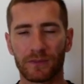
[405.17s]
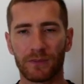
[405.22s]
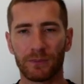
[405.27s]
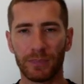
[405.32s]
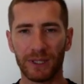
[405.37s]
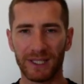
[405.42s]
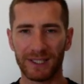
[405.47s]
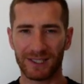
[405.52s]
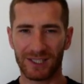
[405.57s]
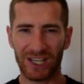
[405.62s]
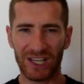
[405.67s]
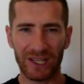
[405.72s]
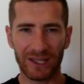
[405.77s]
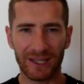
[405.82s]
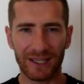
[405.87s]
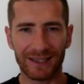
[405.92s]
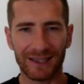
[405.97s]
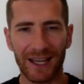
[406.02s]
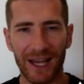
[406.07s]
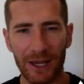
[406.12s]
Please hit
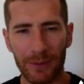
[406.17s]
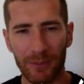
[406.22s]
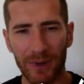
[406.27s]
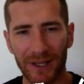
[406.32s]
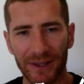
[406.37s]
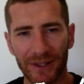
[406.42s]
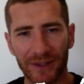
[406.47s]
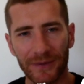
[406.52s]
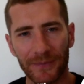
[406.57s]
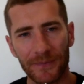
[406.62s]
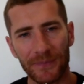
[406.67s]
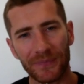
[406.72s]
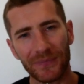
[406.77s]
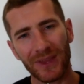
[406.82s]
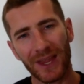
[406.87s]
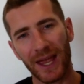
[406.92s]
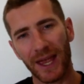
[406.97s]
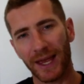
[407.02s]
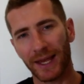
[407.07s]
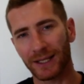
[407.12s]
that like button
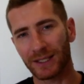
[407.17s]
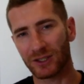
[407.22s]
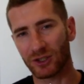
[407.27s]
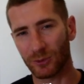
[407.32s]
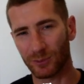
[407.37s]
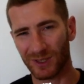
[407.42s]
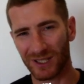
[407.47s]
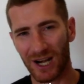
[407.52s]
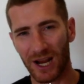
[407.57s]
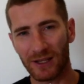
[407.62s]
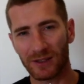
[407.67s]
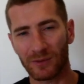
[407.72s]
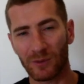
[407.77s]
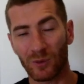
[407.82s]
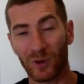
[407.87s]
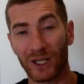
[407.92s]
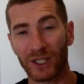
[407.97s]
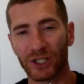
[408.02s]
and subscribe to my